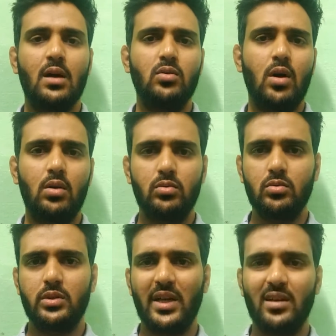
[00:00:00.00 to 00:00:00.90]
I know how
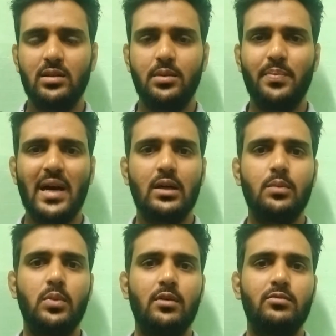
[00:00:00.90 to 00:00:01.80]
to take a
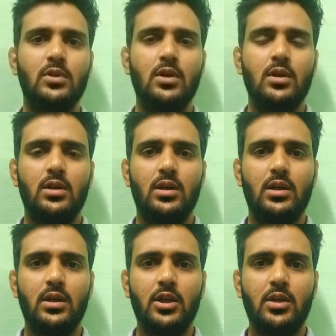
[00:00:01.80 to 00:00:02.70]
backup of
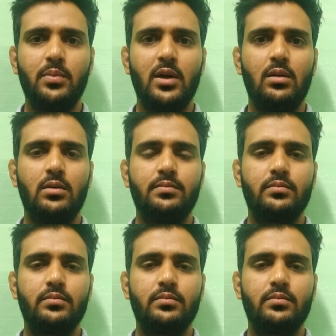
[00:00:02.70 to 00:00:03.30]
email.